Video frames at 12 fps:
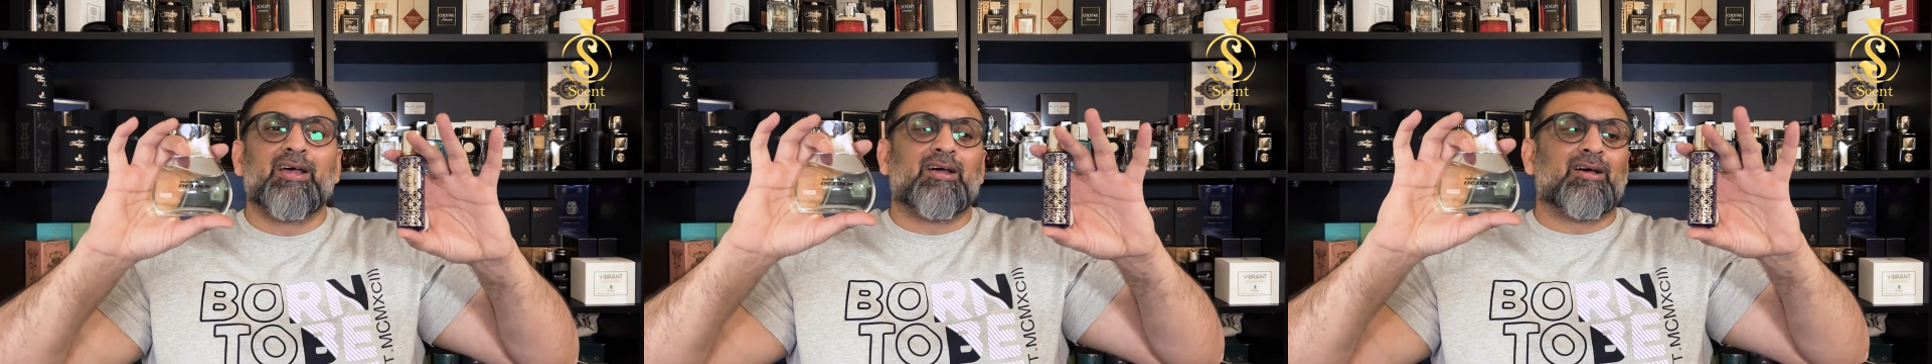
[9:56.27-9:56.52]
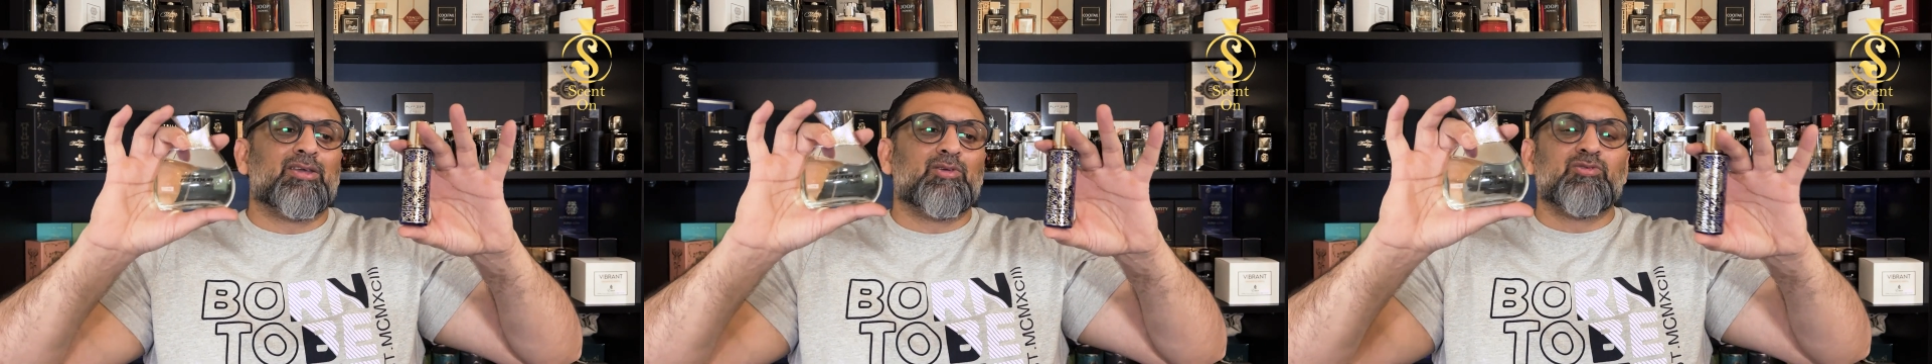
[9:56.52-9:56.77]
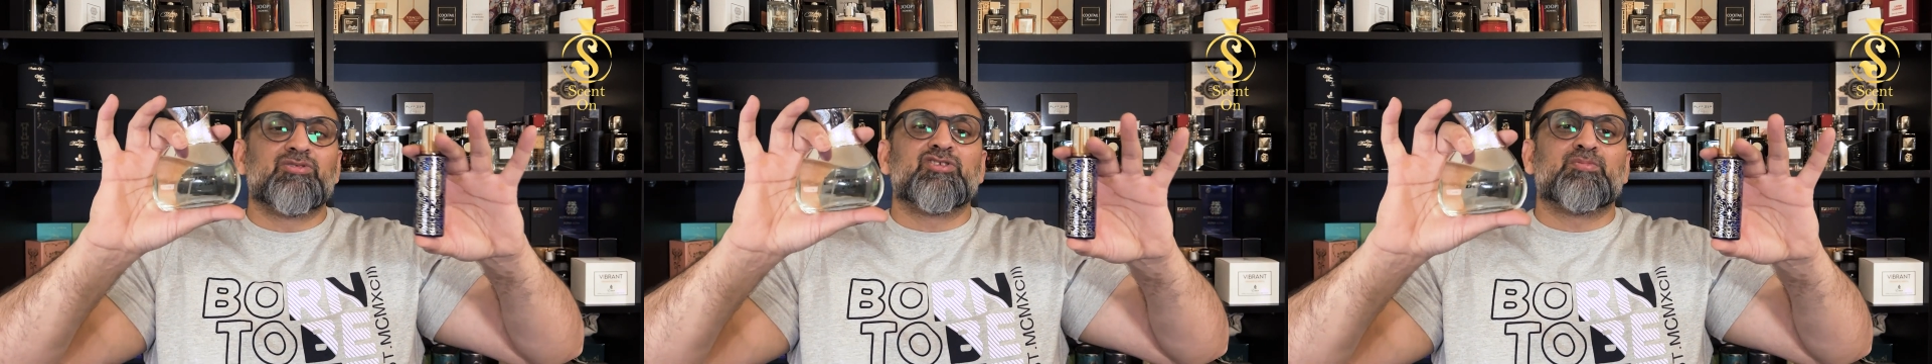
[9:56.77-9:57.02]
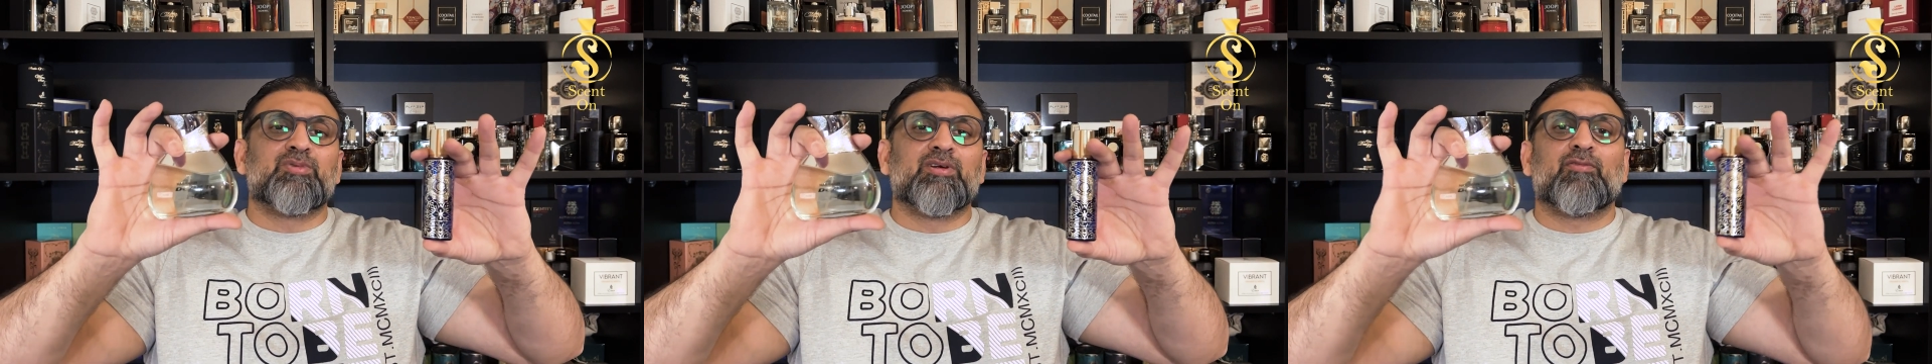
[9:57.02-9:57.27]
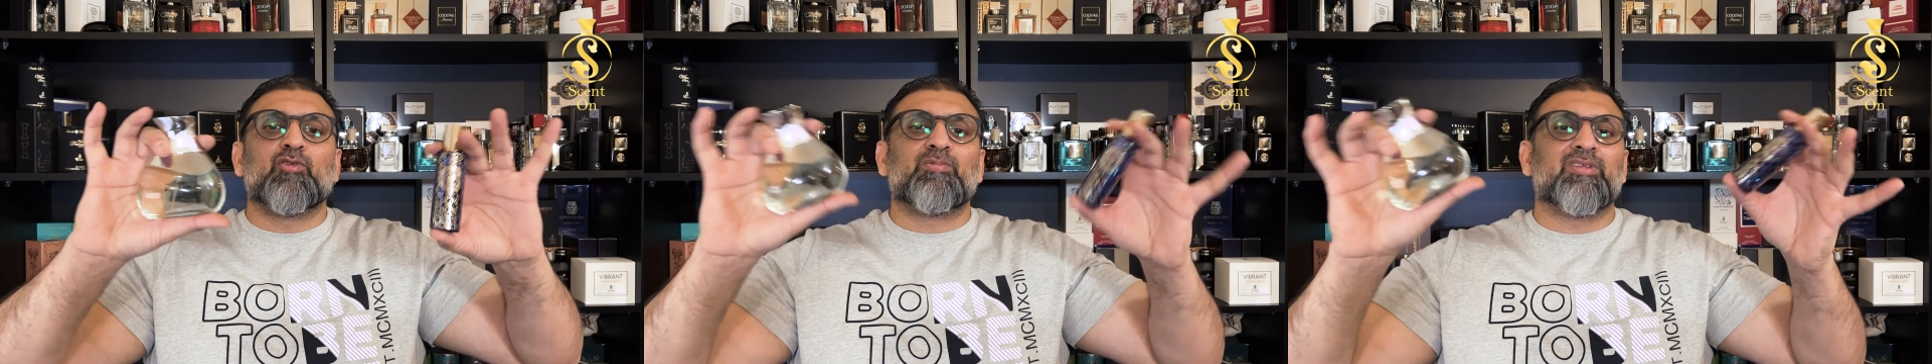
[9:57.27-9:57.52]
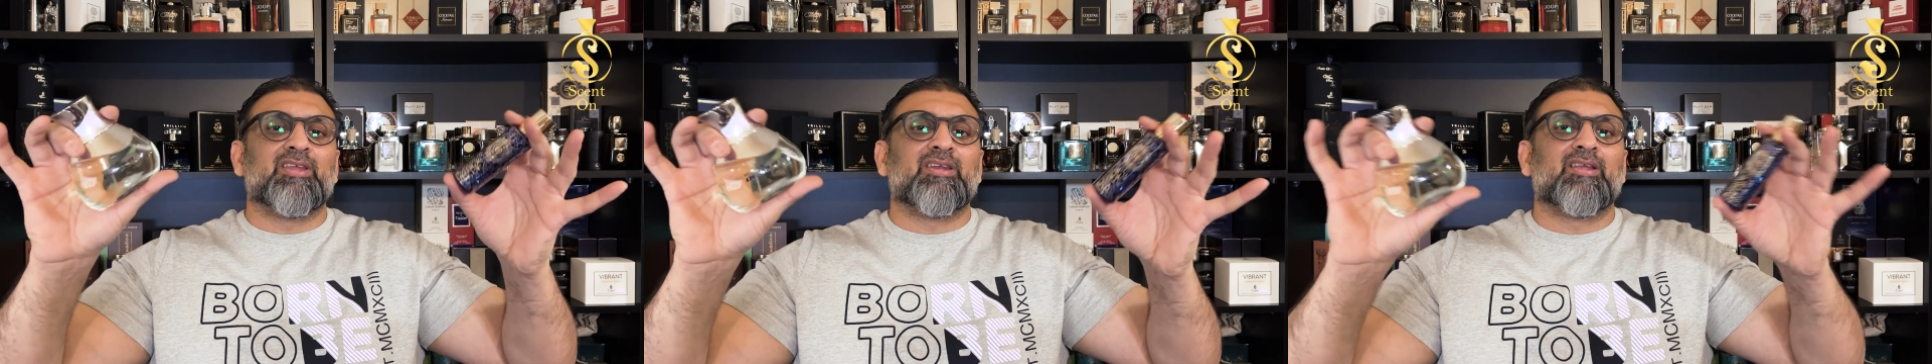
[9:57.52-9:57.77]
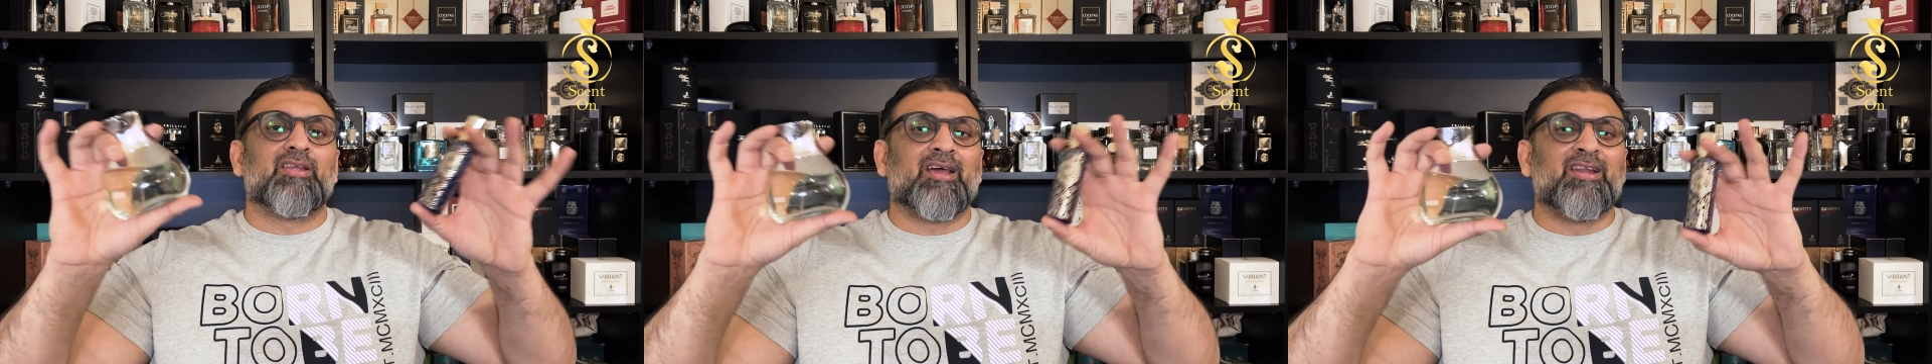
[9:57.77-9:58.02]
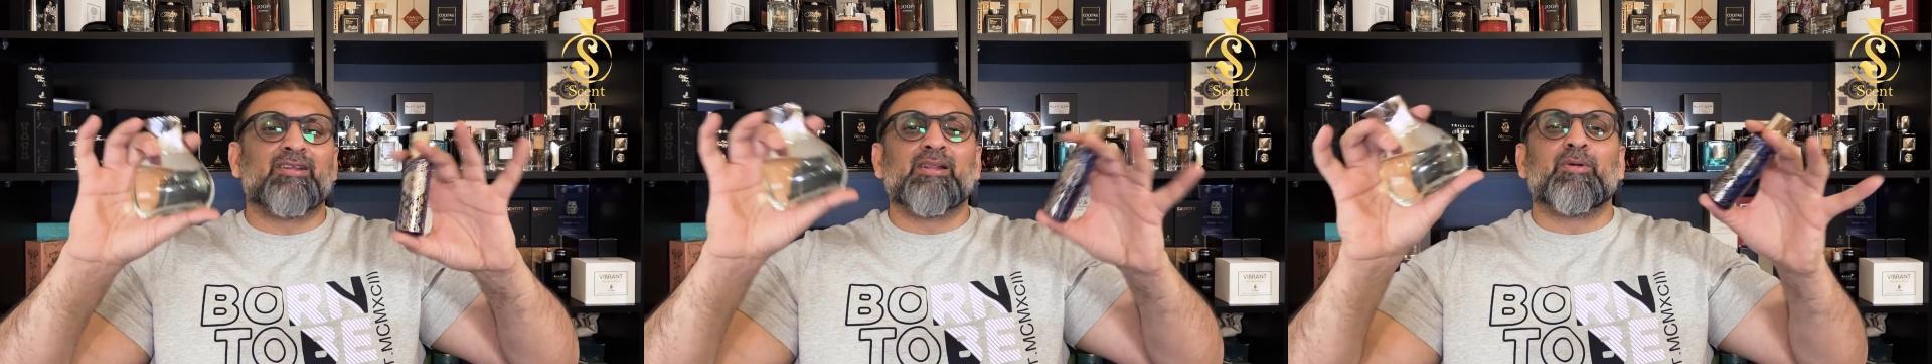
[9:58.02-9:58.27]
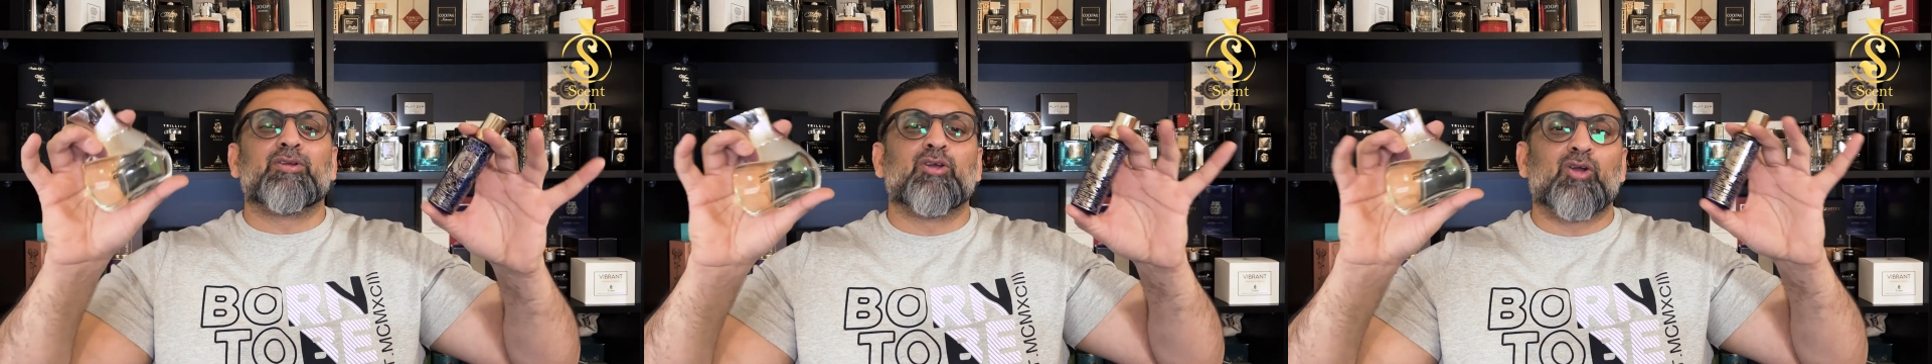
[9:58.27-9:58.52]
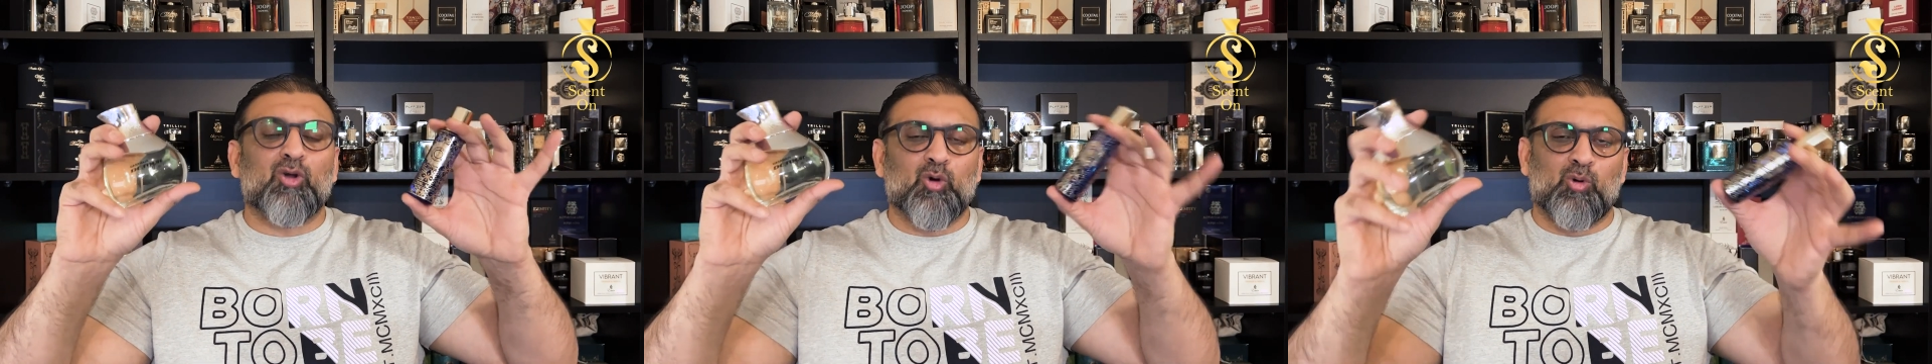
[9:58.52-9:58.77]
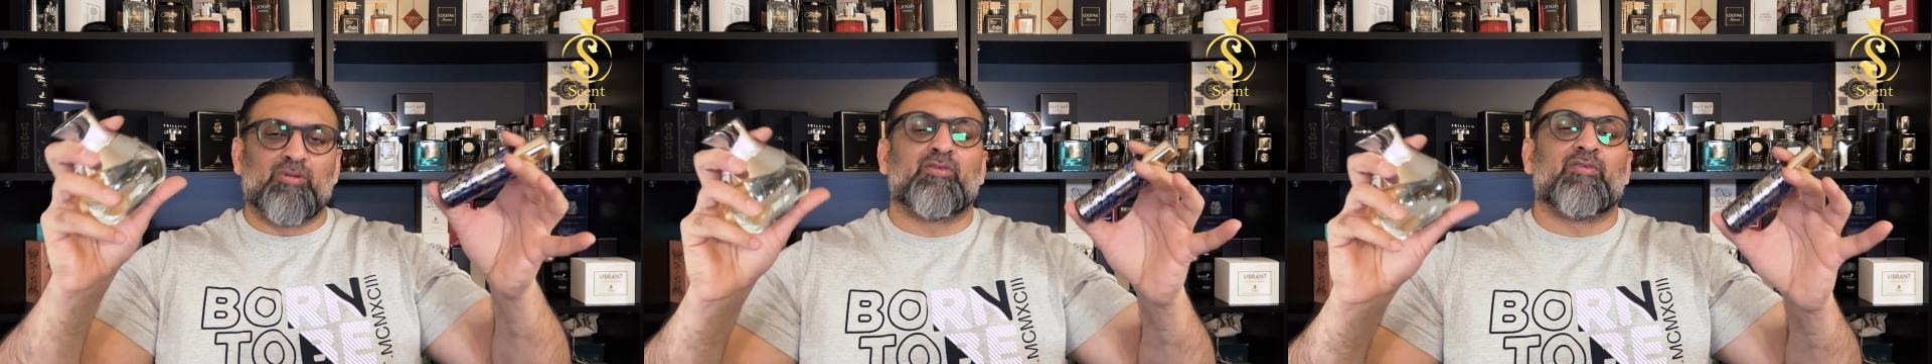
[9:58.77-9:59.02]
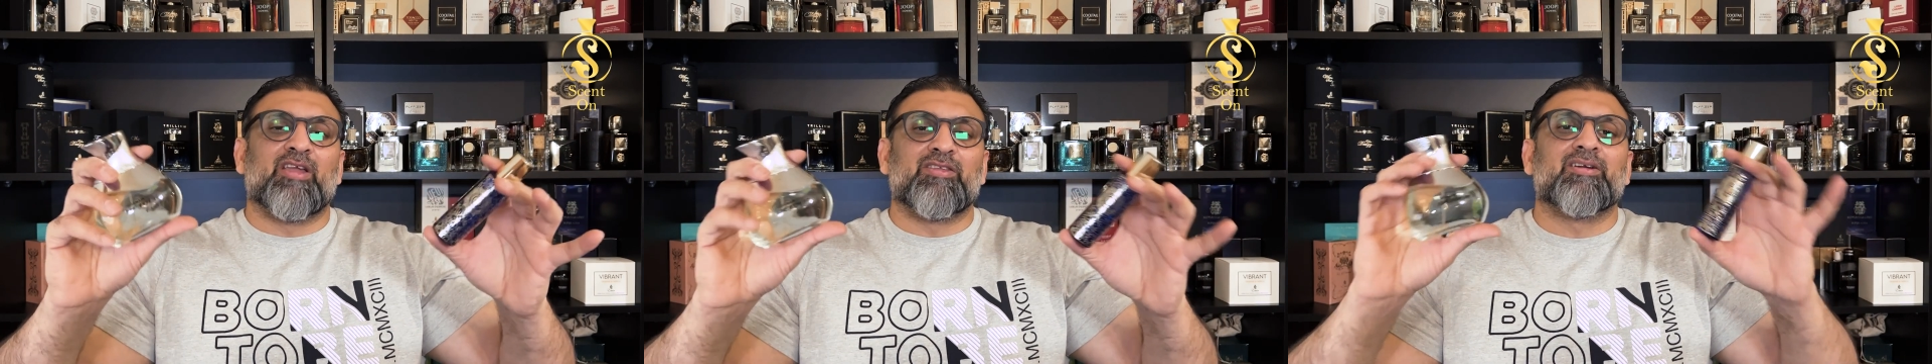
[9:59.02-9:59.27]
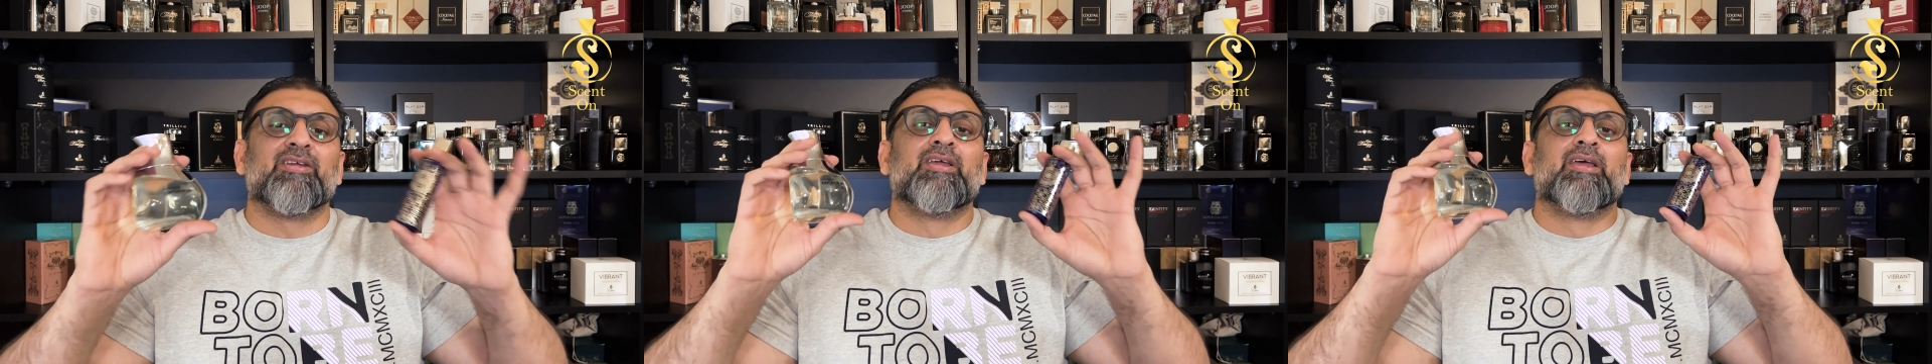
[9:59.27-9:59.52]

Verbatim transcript: uh, use these perfumes in a little bit colder weather